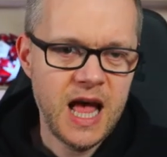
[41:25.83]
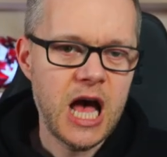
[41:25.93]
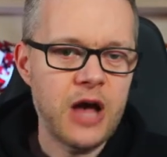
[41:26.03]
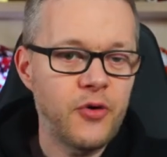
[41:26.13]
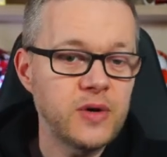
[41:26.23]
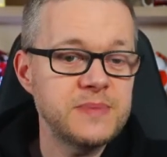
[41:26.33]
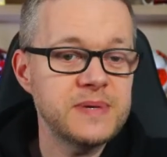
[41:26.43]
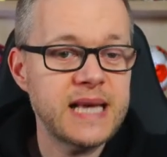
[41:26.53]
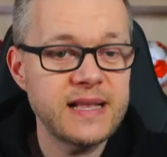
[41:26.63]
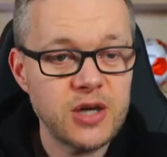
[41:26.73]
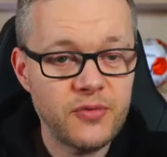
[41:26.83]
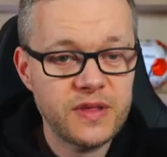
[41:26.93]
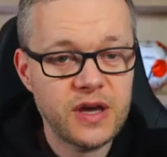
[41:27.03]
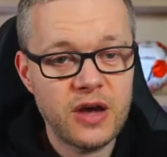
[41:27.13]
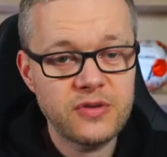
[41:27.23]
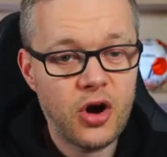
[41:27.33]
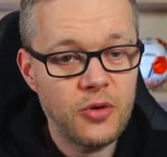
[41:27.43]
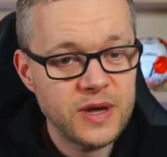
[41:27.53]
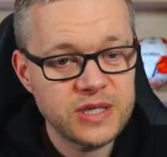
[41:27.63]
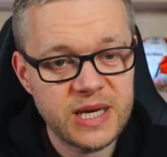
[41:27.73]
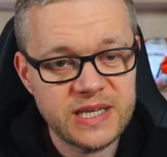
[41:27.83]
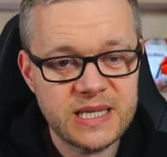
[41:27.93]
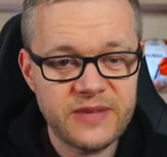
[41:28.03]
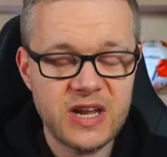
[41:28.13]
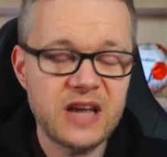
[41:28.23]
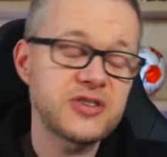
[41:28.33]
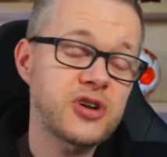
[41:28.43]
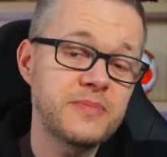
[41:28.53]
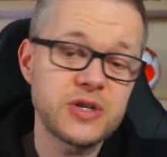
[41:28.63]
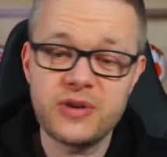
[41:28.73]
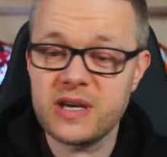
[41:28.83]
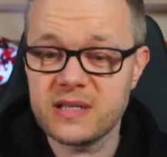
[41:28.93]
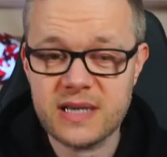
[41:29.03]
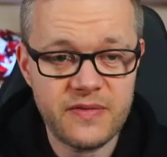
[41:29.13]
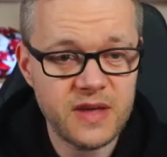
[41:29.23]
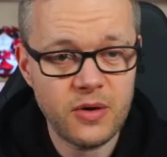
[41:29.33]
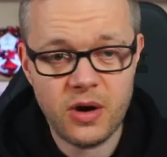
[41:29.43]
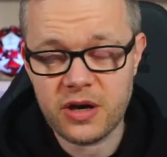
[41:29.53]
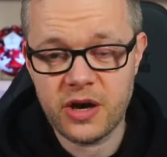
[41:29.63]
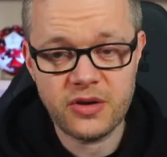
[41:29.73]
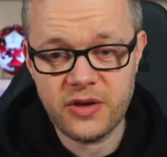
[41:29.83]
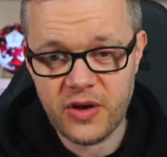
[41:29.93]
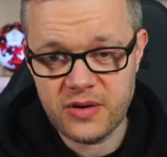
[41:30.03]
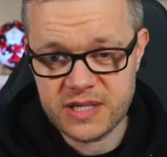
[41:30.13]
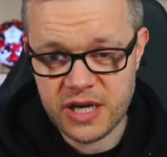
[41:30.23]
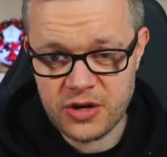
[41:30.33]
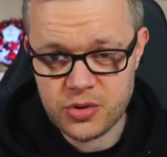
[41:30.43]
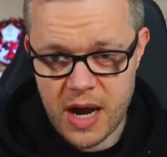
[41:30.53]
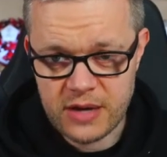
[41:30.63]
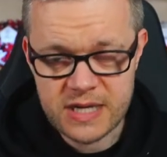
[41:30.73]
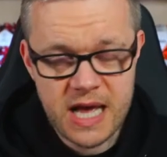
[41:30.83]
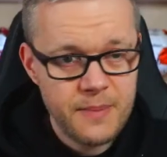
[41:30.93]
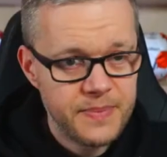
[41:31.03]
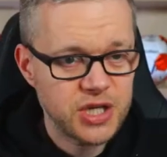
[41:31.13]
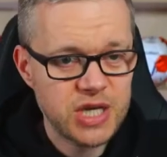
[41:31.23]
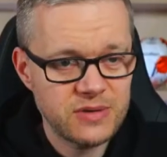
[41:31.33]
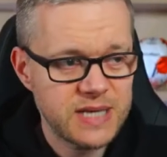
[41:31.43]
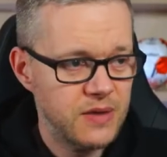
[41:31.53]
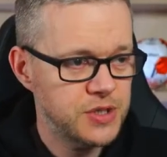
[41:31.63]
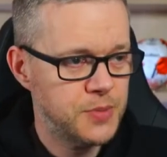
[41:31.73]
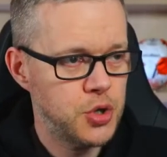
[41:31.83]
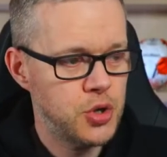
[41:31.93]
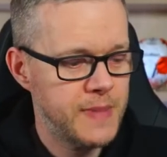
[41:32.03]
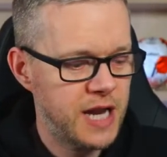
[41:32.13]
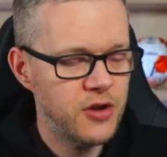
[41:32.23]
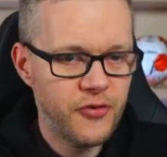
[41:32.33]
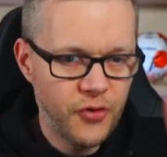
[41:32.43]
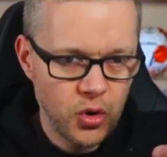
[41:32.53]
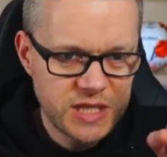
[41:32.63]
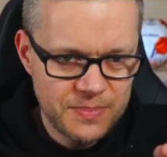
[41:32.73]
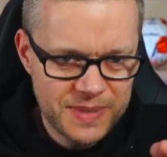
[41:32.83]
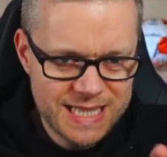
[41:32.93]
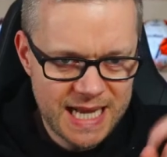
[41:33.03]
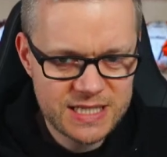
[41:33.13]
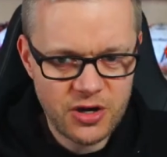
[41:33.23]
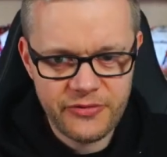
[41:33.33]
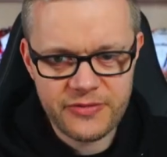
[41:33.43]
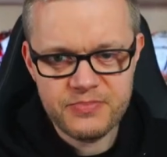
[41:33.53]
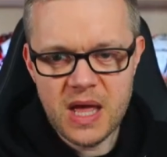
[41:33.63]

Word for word: Uh, forty percent off with the code Goldbridge. Links in the video description, or you can scan the Q R code on your phone as it goes round. Big shout out to BoohooMAN. forty percent off.